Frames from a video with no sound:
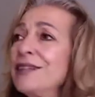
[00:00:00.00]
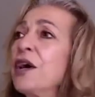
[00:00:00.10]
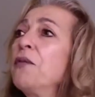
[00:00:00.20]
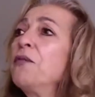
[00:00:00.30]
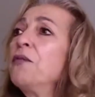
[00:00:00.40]

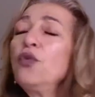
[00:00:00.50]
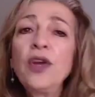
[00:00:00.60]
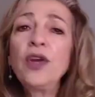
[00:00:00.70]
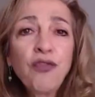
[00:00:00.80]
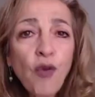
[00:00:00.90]
moving
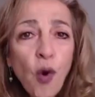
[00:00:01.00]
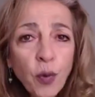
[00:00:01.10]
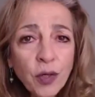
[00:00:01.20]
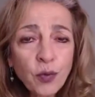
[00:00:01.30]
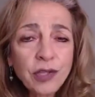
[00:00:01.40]
forward
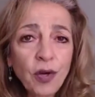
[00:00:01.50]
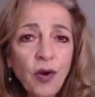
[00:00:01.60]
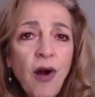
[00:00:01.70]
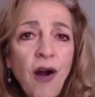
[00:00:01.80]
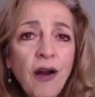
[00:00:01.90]
with the
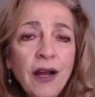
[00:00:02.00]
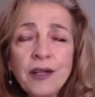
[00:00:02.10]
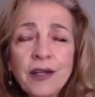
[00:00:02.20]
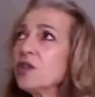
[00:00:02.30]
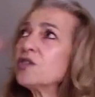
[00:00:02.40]
car and
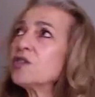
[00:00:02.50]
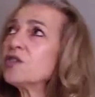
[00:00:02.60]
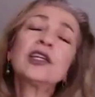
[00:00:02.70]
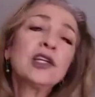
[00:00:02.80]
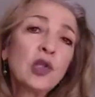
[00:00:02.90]
constantly
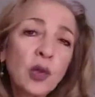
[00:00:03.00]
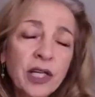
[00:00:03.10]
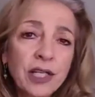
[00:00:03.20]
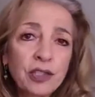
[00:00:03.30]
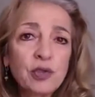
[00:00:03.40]
looking
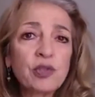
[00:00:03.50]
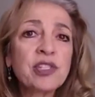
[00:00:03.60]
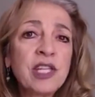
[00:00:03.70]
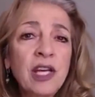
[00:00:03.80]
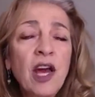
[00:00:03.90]
to
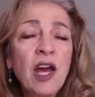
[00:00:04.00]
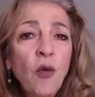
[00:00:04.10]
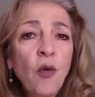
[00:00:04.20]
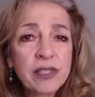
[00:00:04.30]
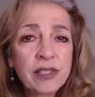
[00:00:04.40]
see
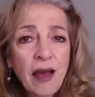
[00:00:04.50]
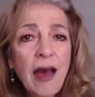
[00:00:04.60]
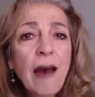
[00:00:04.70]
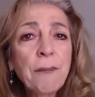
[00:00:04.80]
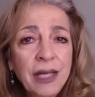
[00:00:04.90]
what's
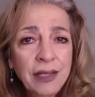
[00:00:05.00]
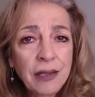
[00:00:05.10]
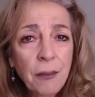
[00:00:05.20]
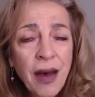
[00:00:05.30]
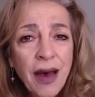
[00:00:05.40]
happening in the
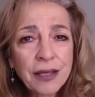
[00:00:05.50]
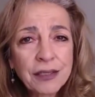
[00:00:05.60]
back.